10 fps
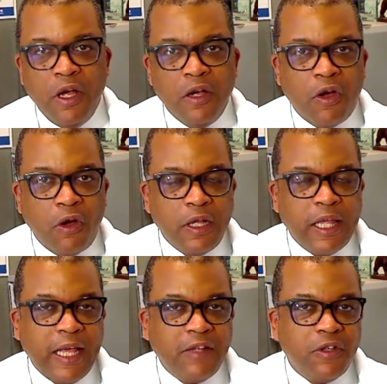colon
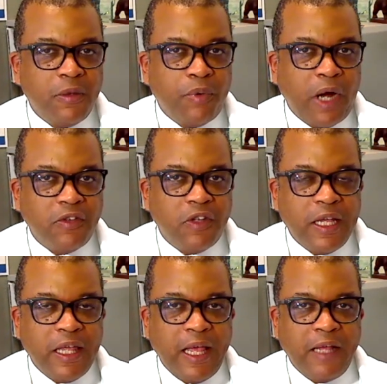cancer, and
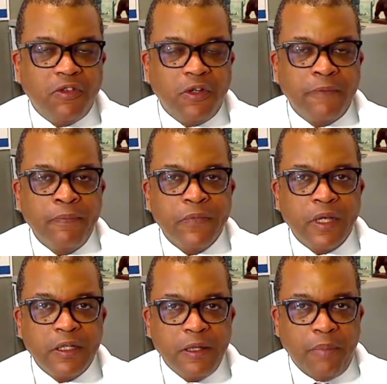prostate cancer
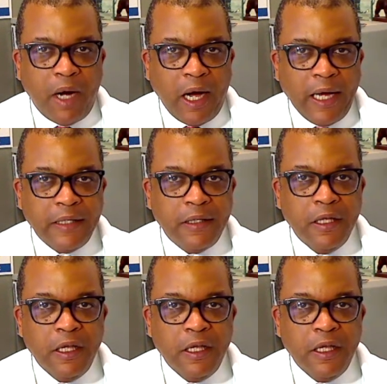combined.